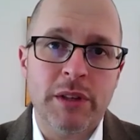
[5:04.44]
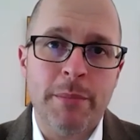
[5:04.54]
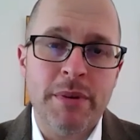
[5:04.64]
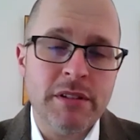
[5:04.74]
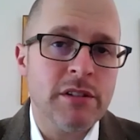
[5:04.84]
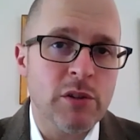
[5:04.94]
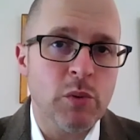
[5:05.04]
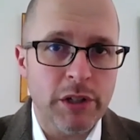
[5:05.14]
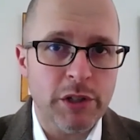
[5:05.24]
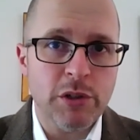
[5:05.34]
and that businesses
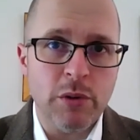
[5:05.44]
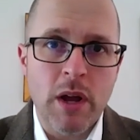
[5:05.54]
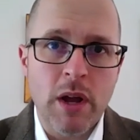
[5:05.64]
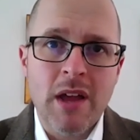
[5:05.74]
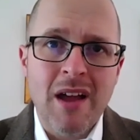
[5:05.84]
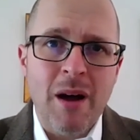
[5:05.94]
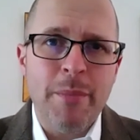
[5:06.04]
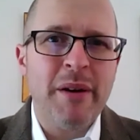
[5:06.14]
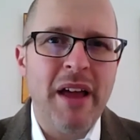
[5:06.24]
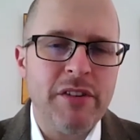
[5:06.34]
will issue,
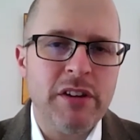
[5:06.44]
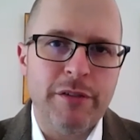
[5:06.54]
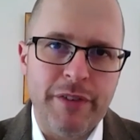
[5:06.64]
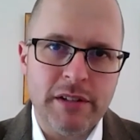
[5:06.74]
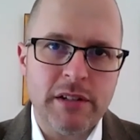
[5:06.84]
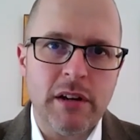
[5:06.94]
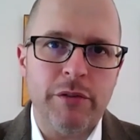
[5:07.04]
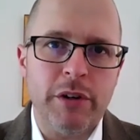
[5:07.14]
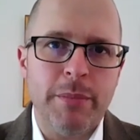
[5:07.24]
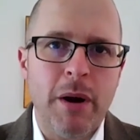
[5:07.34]
about having your face
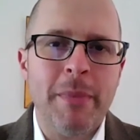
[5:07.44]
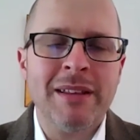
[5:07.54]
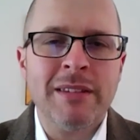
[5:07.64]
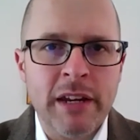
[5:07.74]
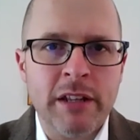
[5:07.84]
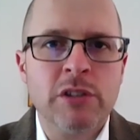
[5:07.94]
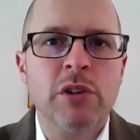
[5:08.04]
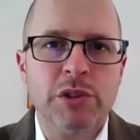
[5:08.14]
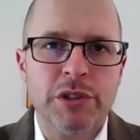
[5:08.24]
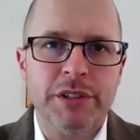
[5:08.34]
covered, about maintaining
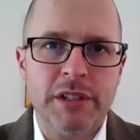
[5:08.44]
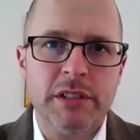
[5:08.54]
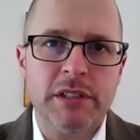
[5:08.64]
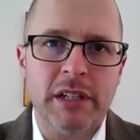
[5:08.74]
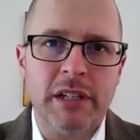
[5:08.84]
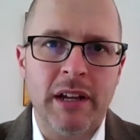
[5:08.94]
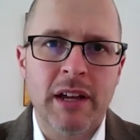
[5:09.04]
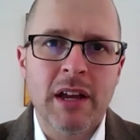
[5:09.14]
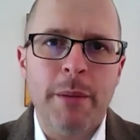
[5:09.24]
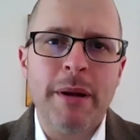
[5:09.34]
social distancing,
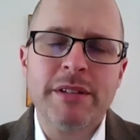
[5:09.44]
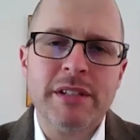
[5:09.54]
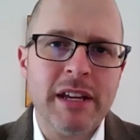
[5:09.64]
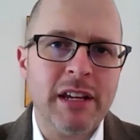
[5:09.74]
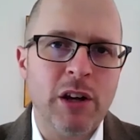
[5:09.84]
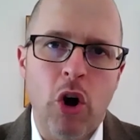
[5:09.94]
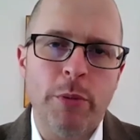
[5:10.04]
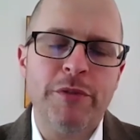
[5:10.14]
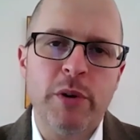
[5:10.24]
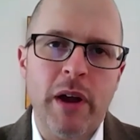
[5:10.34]
about staying at
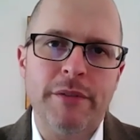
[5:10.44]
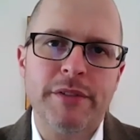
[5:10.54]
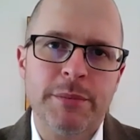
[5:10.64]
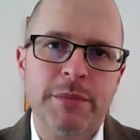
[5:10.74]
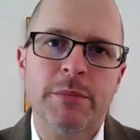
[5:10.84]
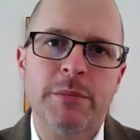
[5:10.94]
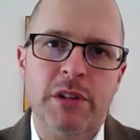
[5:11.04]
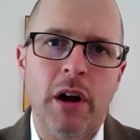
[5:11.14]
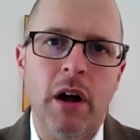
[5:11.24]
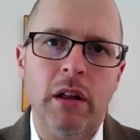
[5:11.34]
home if you have symptoms
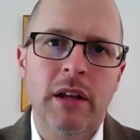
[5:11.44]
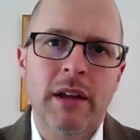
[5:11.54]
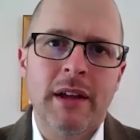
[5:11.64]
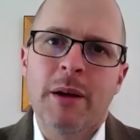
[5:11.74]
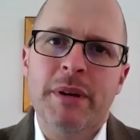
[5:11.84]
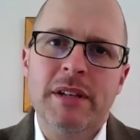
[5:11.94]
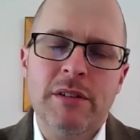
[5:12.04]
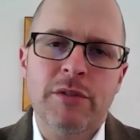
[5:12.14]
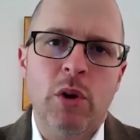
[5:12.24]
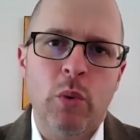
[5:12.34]
at all.
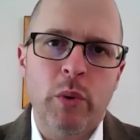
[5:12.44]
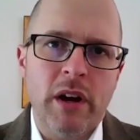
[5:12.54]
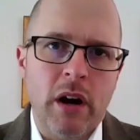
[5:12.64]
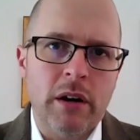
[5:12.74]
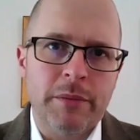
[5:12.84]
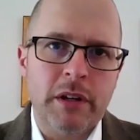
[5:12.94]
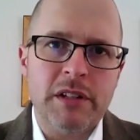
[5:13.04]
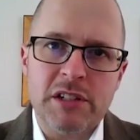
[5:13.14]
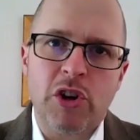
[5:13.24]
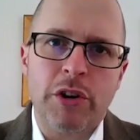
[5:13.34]
Because even though we are going to
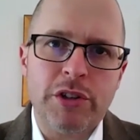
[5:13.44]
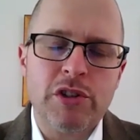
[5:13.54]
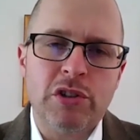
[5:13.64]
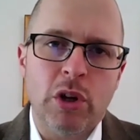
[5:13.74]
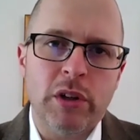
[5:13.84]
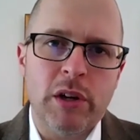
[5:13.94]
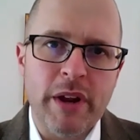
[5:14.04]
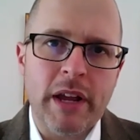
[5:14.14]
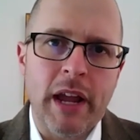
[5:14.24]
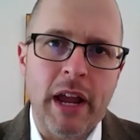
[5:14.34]
start to slowly
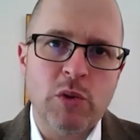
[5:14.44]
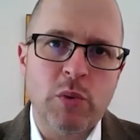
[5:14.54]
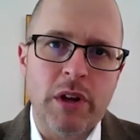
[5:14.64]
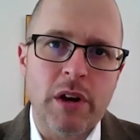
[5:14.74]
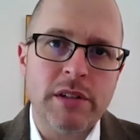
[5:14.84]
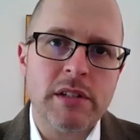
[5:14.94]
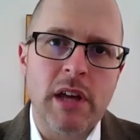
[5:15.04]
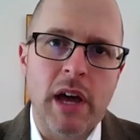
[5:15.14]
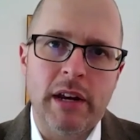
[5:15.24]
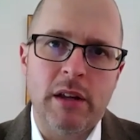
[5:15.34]
re-engage with our
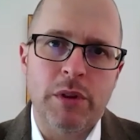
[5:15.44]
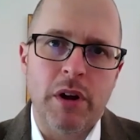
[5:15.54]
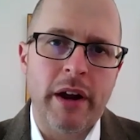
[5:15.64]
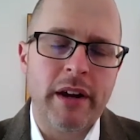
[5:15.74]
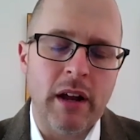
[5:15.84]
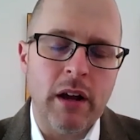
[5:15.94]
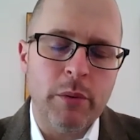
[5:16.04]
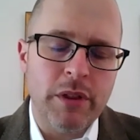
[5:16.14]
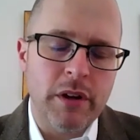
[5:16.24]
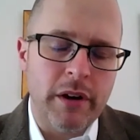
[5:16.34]
society, with our
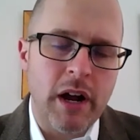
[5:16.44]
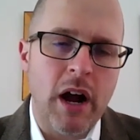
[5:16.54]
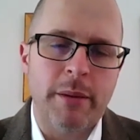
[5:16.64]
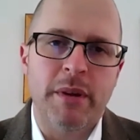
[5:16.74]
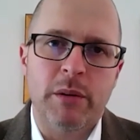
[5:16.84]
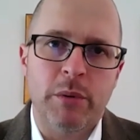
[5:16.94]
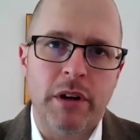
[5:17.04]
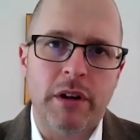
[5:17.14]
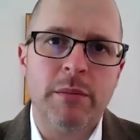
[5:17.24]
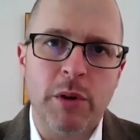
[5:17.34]
economy, and with
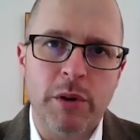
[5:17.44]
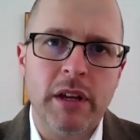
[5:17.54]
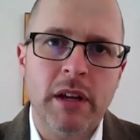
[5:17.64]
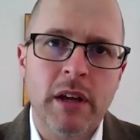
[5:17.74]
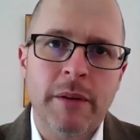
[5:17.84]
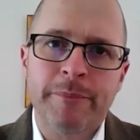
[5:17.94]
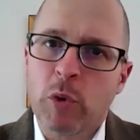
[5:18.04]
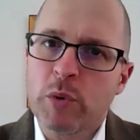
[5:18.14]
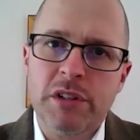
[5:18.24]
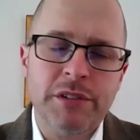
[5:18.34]
our community,
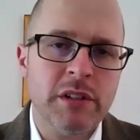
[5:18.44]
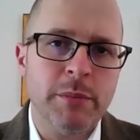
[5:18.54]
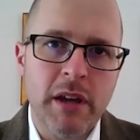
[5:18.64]
we still need to be